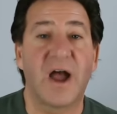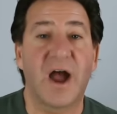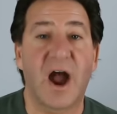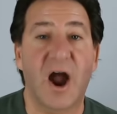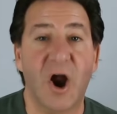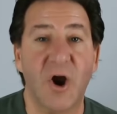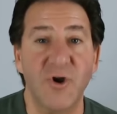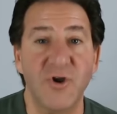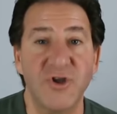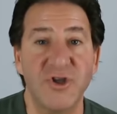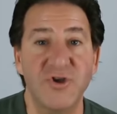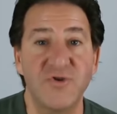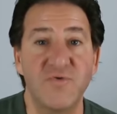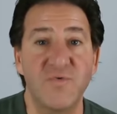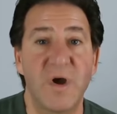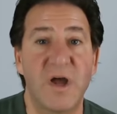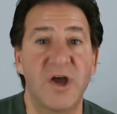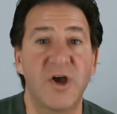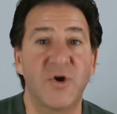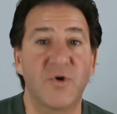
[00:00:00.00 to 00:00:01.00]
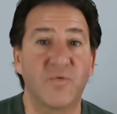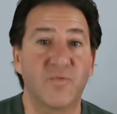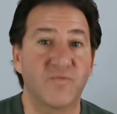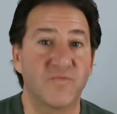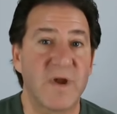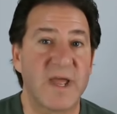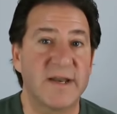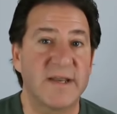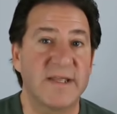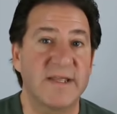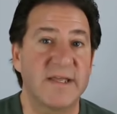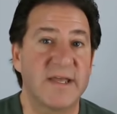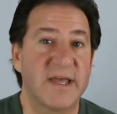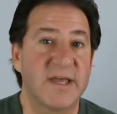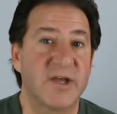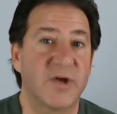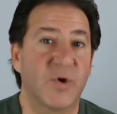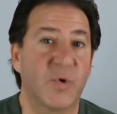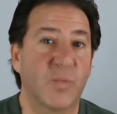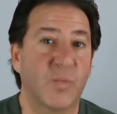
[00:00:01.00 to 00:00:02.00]
Are you ready,
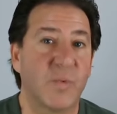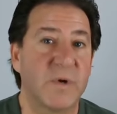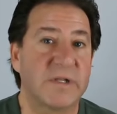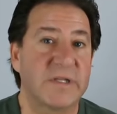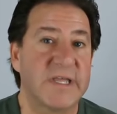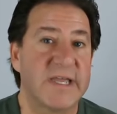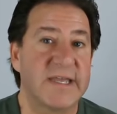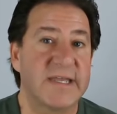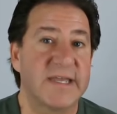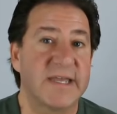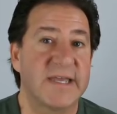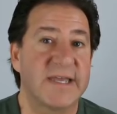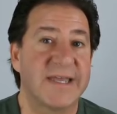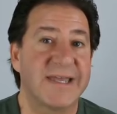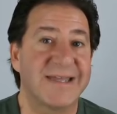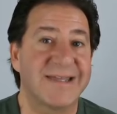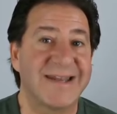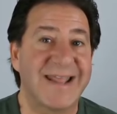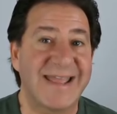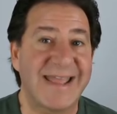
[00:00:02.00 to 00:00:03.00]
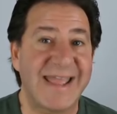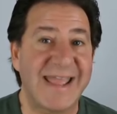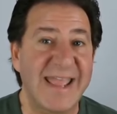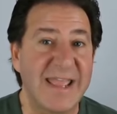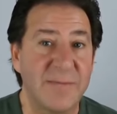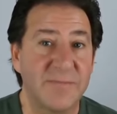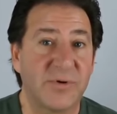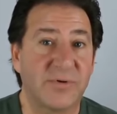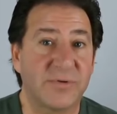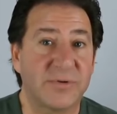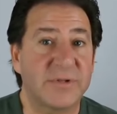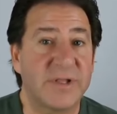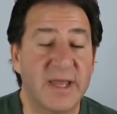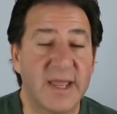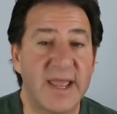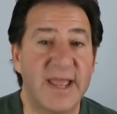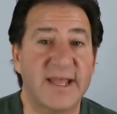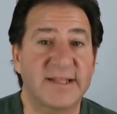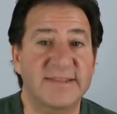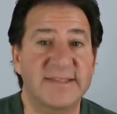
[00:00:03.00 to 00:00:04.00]
willing, and able
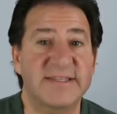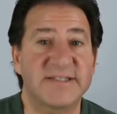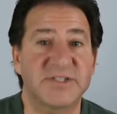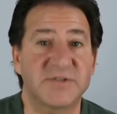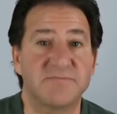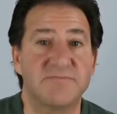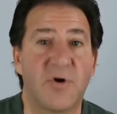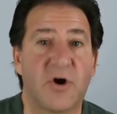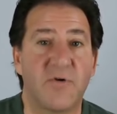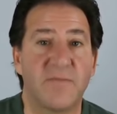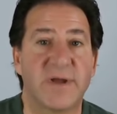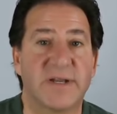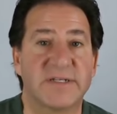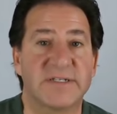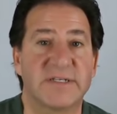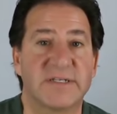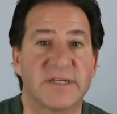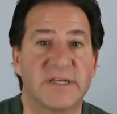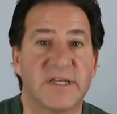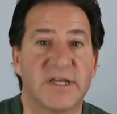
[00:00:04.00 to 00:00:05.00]
at this moment